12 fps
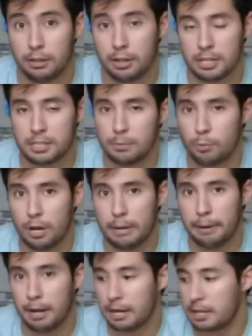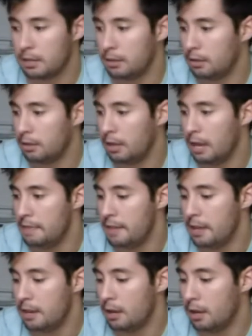custom wide body, and
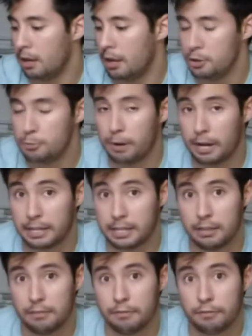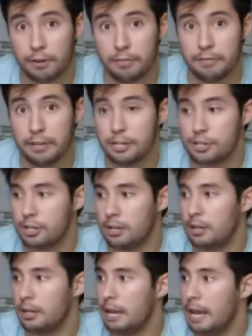then a new body kit, front
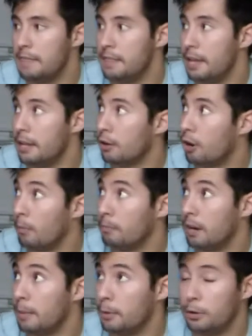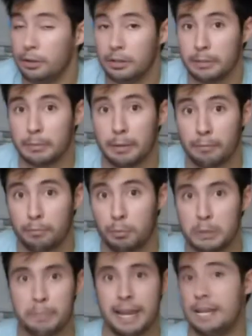fascia, and then a carbon fiber hood, and I'm going to
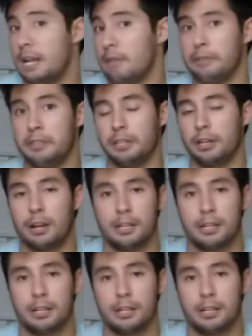repaint everything a